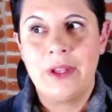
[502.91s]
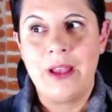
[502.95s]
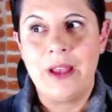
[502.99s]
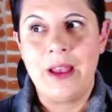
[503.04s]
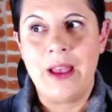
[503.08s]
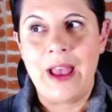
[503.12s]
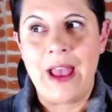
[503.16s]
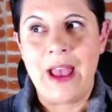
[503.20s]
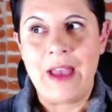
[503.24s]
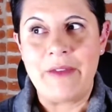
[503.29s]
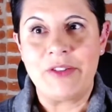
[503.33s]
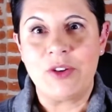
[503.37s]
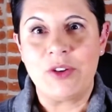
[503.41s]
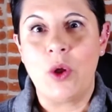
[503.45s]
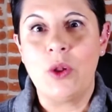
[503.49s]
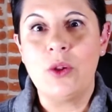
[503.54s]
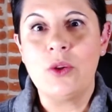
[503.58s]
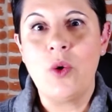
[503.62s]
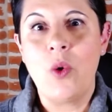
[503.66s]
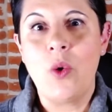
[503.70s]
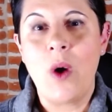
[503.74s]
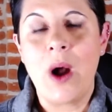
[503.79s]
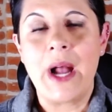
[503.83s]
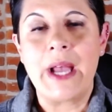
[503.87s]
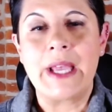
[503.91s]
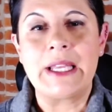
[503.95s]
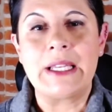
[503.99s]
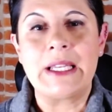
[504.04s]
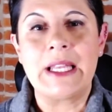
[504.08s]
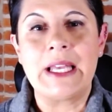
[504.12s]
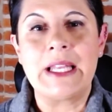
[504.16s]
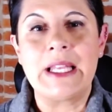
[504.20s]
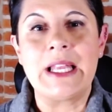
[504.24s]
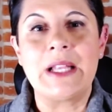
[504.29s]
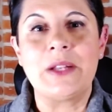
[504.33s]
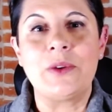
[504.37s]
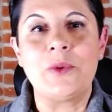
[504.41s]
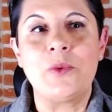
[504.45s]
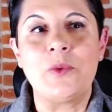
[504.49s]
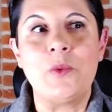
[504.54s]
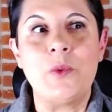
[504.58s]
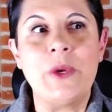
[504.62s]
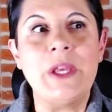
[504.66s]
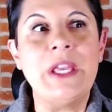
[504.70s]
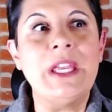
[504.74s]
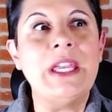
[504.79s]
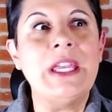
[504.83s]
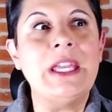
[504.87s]
have it all quiet, and then
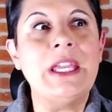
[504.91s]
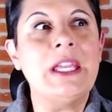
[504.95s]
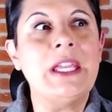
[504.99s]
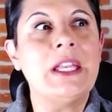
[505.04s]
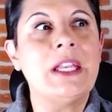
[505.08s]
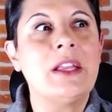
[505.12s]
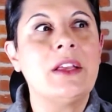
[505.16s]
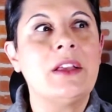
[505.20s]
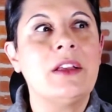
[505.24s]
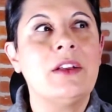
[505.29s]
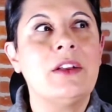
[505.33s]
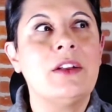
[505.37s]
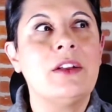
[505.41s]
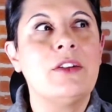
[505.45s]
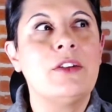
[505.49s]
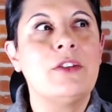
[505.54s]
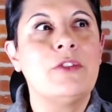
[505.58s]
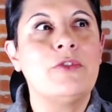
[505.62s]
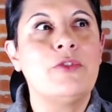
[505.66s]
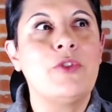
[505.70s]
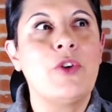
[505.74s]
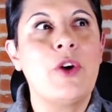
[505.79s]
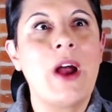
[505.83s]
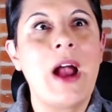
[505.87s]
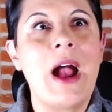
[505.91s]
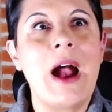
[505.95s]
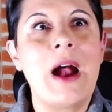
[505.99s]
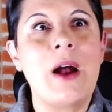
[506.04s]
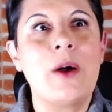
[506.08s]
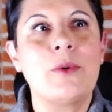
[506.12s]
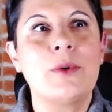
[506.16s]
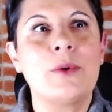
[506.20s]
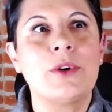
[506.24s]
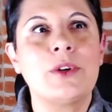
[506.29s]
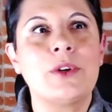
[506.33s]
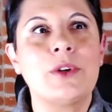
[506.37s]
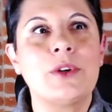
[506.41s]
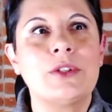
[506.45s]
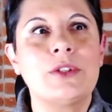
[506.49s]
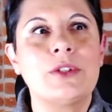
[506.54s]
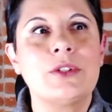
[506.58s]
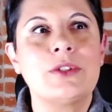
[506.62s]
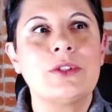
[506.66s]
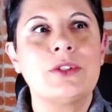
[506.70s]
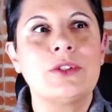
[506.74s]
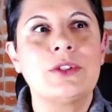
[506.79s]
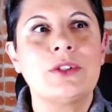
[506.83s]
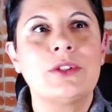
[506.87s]
read for
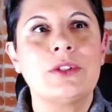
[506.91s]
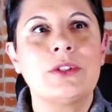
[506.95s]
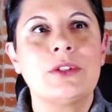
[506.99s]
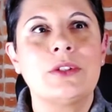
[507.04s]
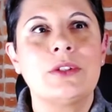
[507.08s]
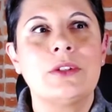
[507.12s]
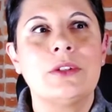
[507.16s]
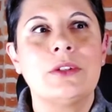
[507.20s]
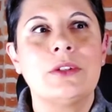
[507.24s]
hours.